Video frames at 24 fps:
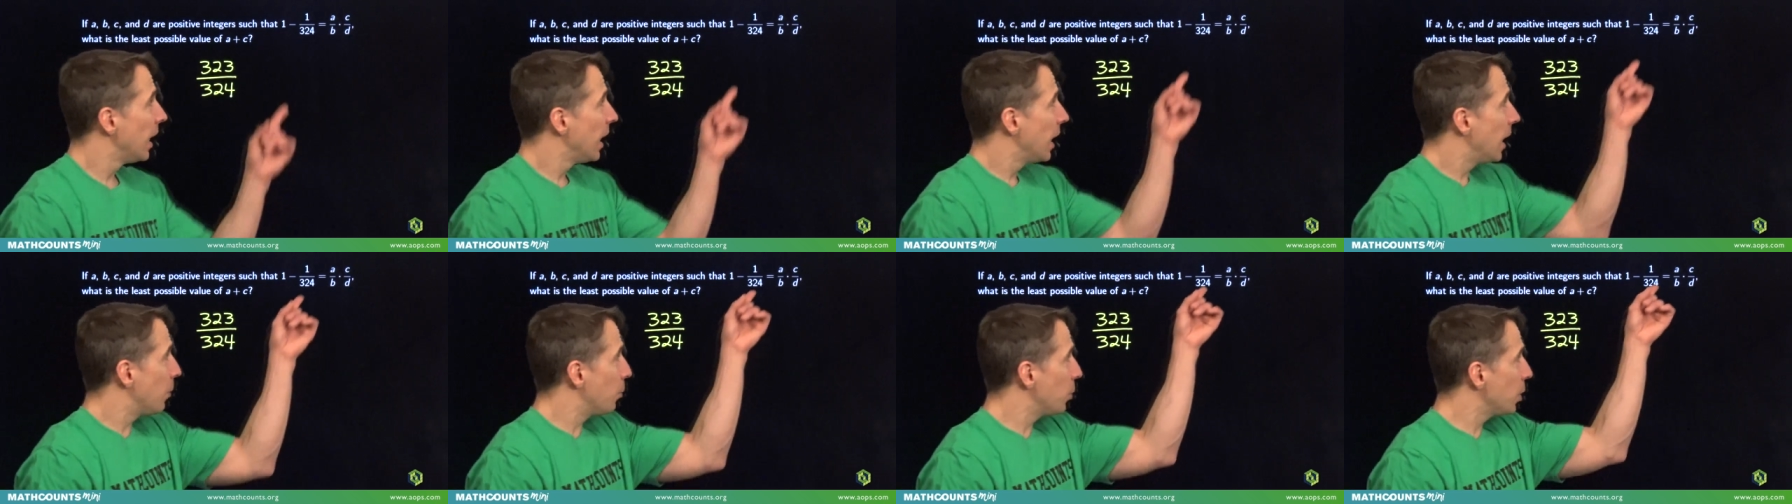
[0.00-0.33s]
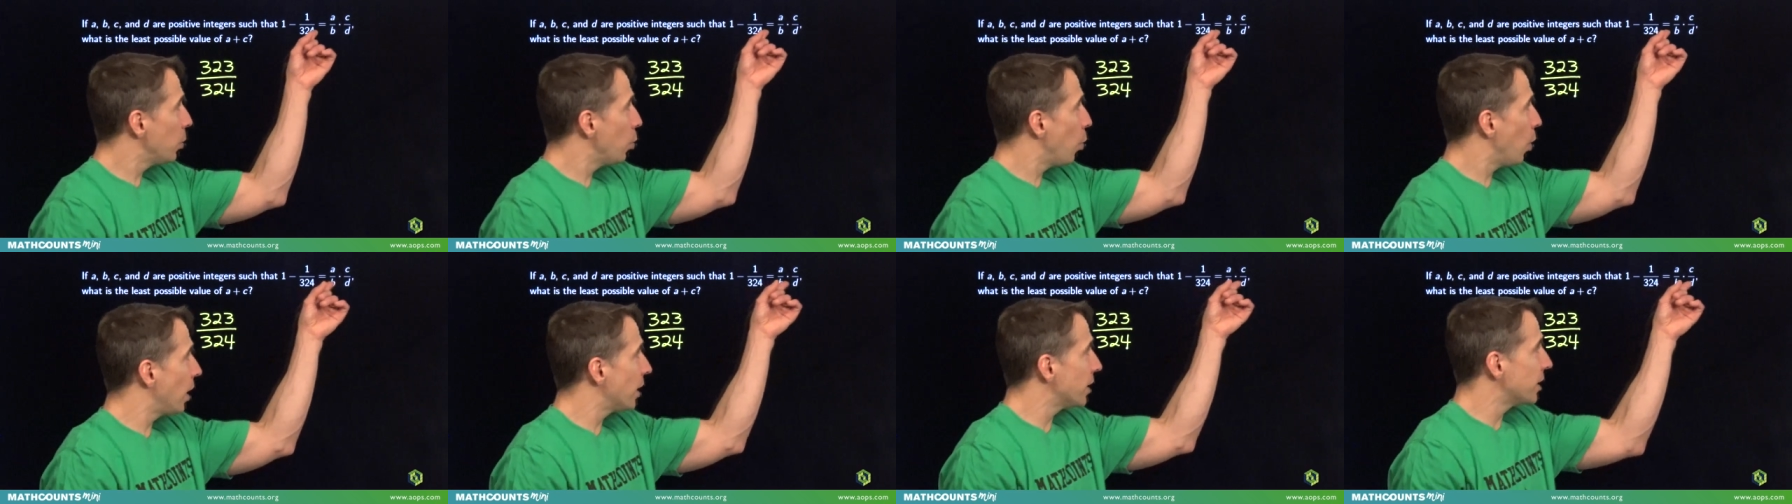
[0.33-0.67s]
And we
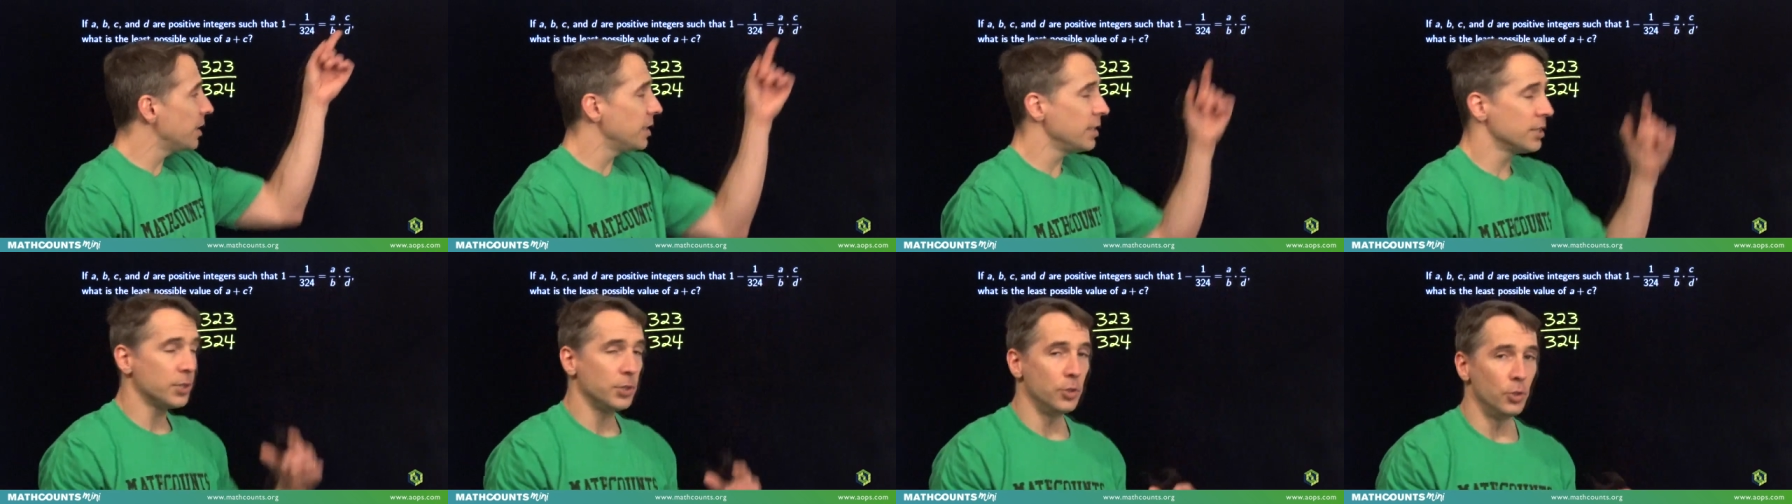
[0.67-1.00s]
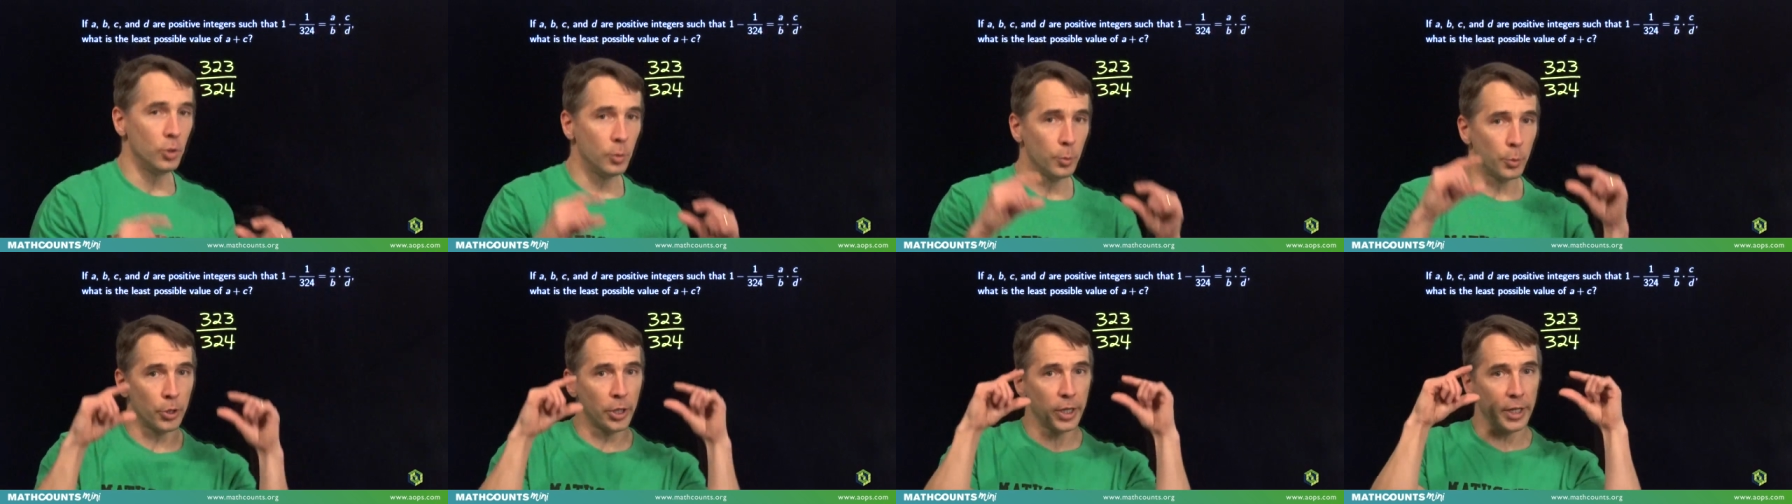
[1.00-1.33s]
want these
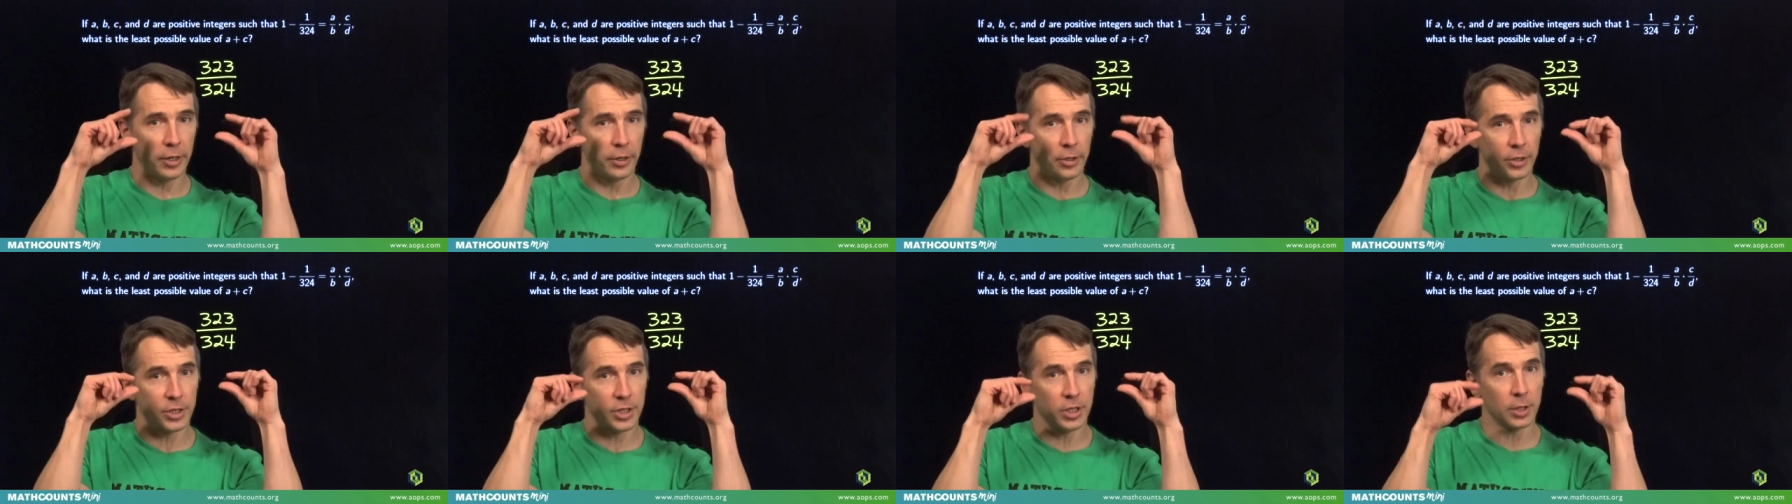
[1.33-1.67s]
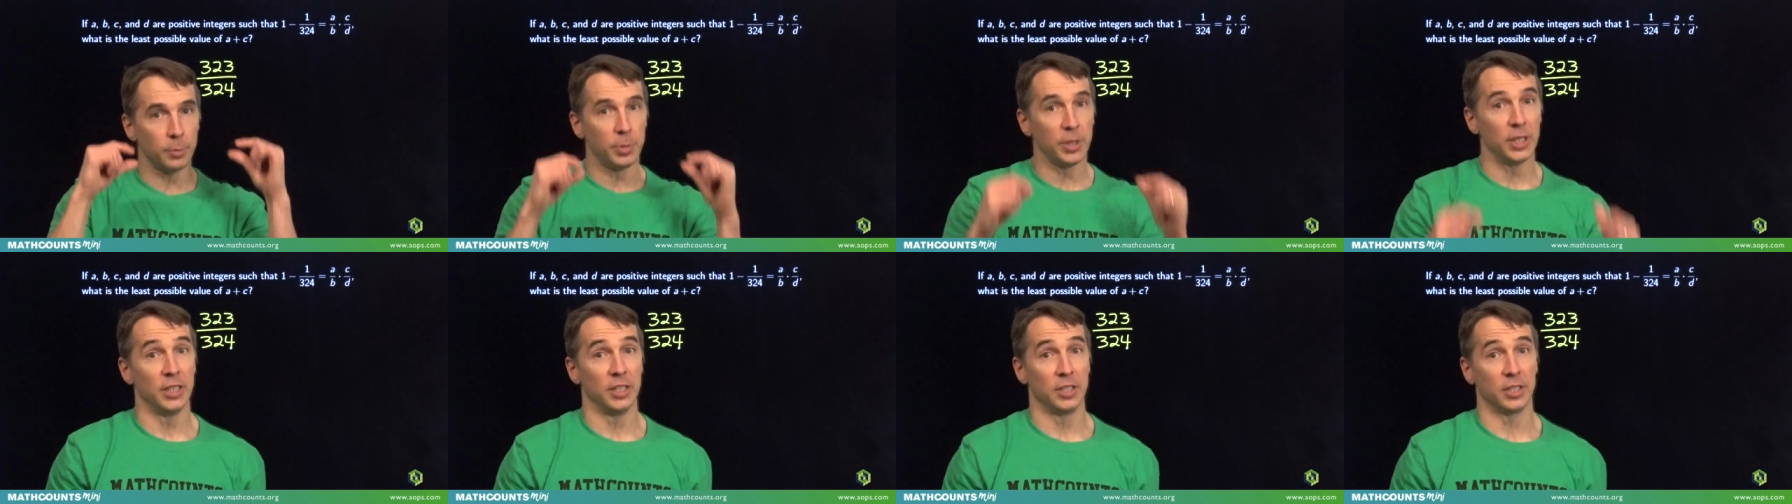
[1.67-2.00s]
numerators to
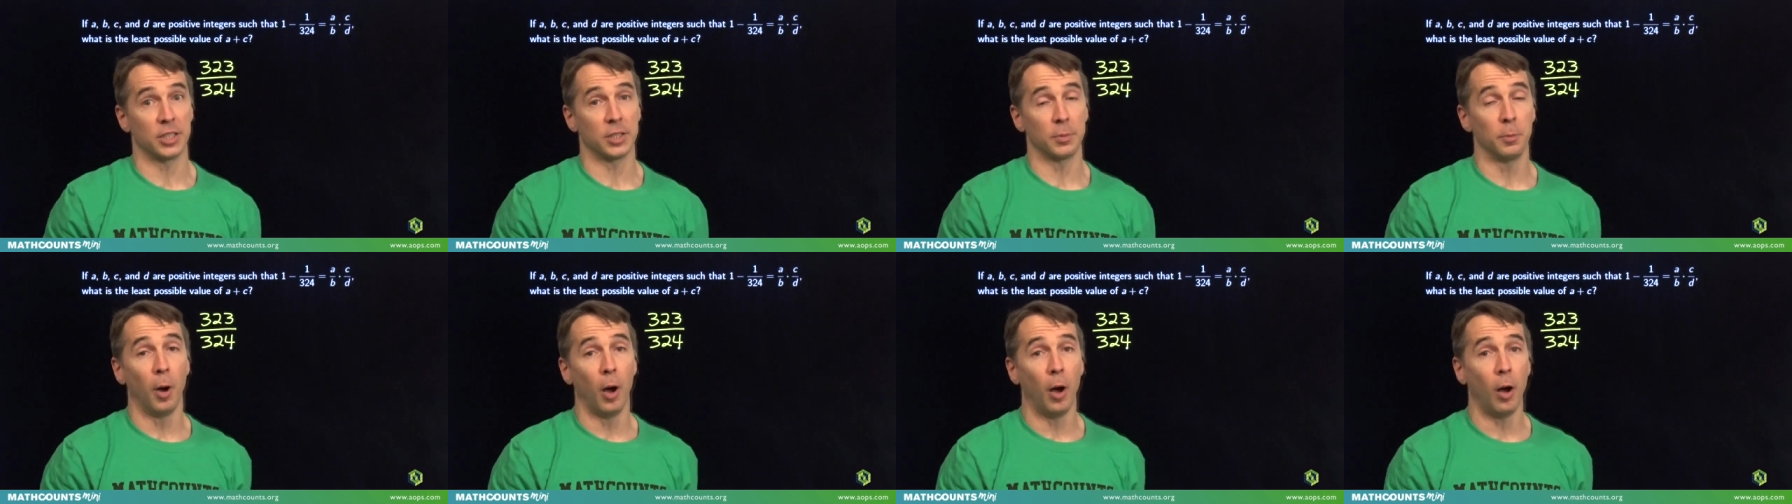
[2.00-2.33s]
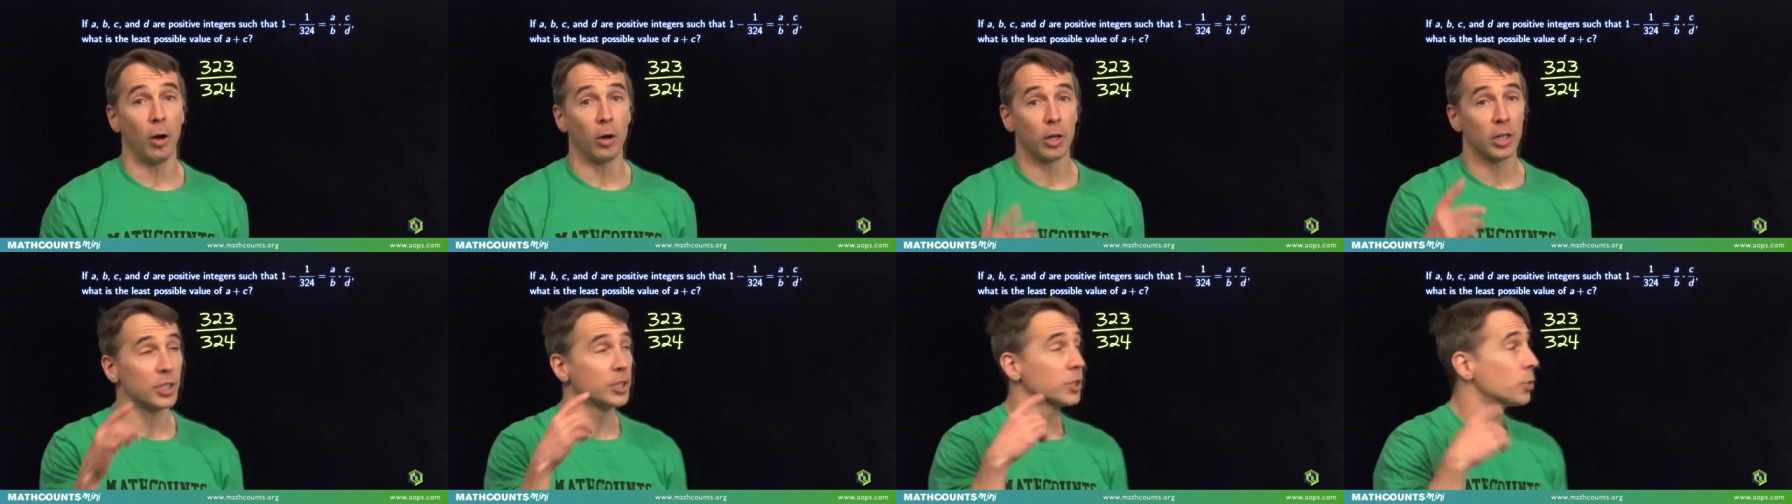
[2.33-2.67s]
be
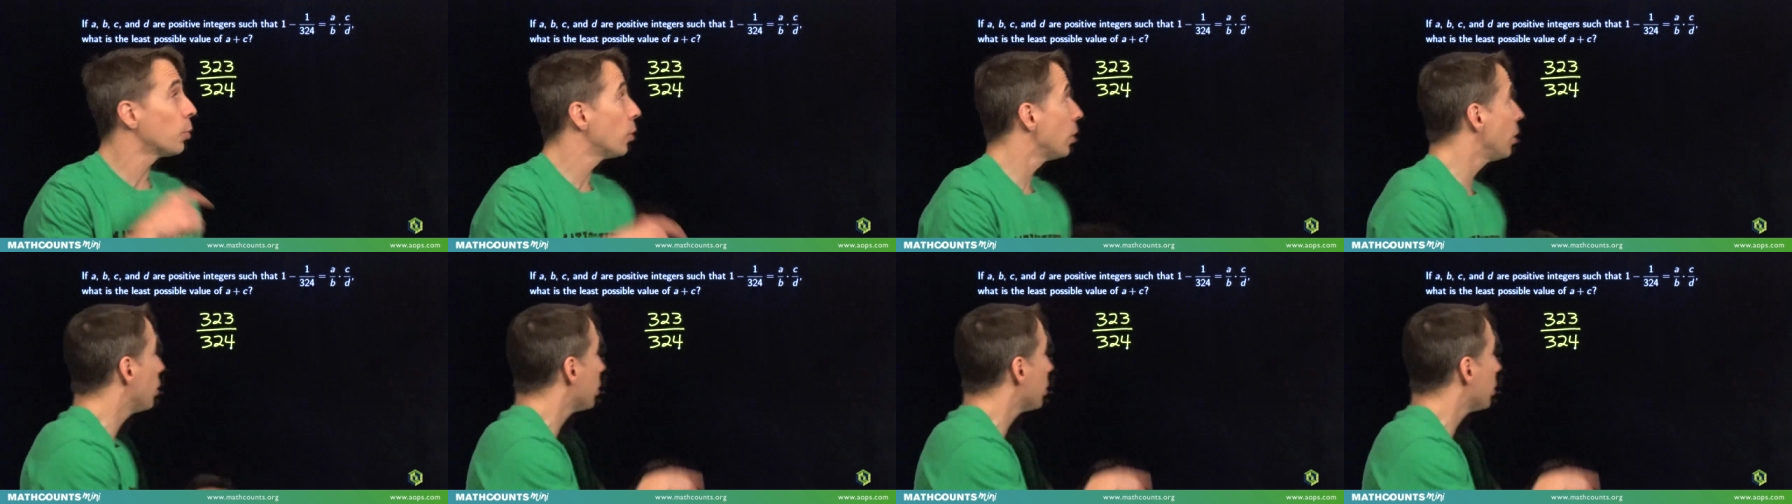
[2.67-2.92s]
small because we're